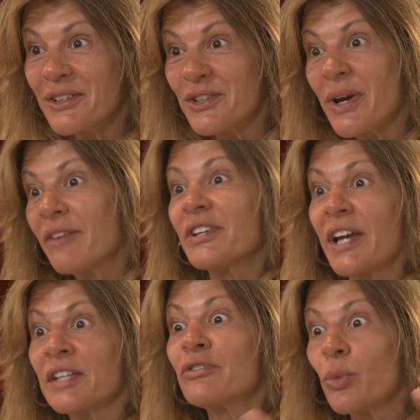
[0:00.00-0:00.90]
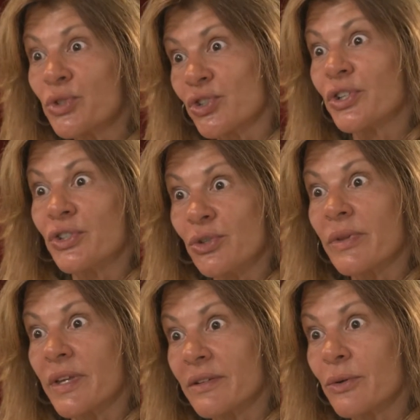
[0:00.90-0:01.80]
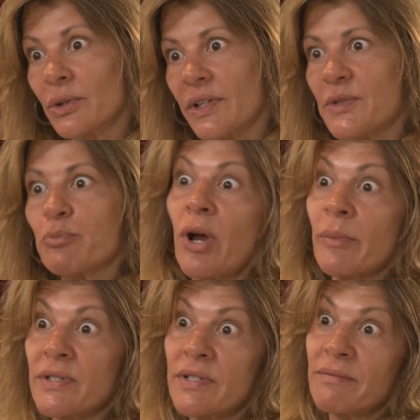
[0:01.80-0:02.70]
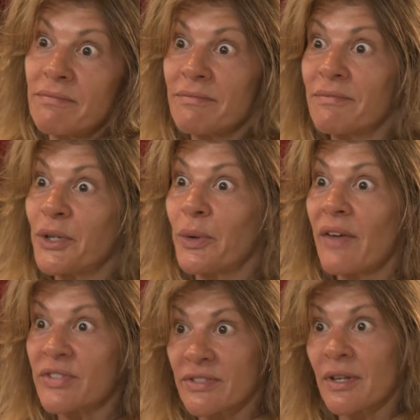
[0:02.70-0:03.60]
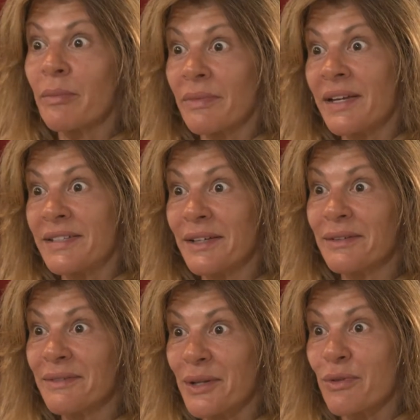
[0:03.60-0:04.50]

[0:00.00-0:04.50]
you have to kind of know what you're going to do with it, or at least promise, you know, have some idea that you